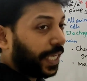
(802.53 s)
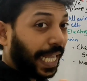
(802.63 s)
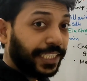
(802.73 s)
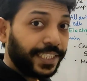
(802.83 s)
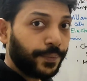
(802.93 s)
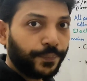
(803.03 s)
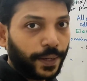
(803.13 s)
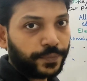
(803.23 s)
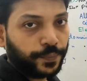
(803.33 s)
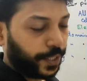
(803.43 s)
calcium
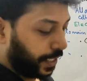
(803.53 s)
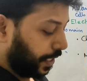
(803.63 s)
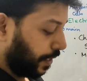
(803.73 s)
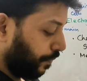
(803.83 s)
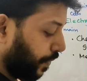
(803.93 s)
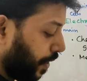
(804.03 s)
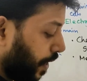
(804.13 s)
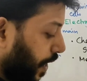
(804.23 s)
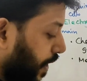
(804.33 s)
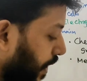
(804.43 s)
pumps present.
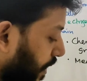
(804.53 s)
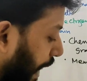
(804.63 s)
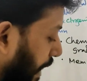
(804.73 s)
In these